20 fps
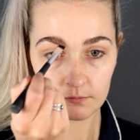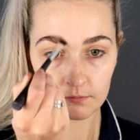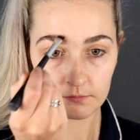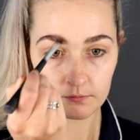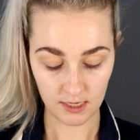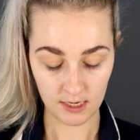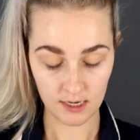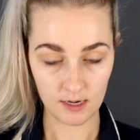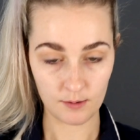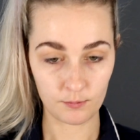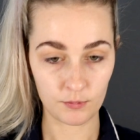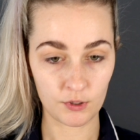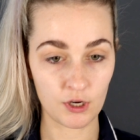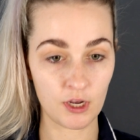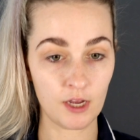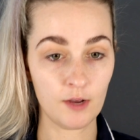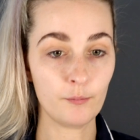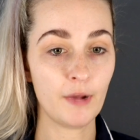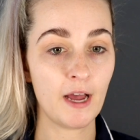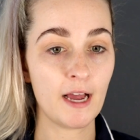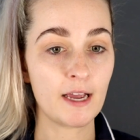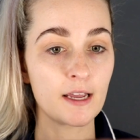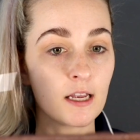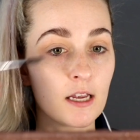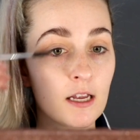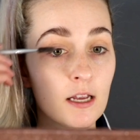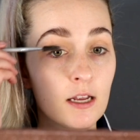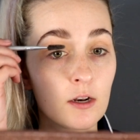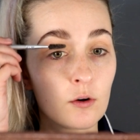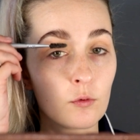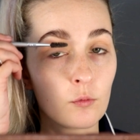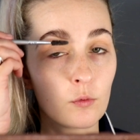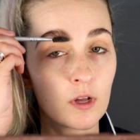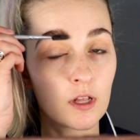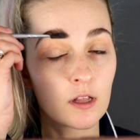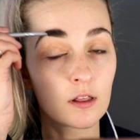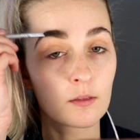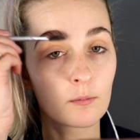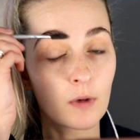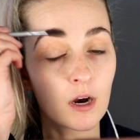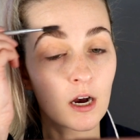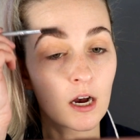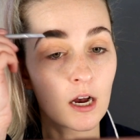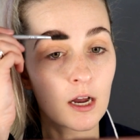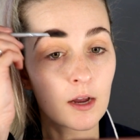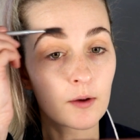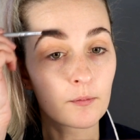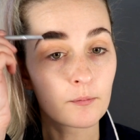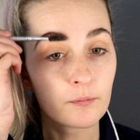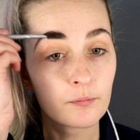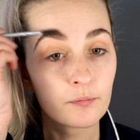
Then I'm going back in with my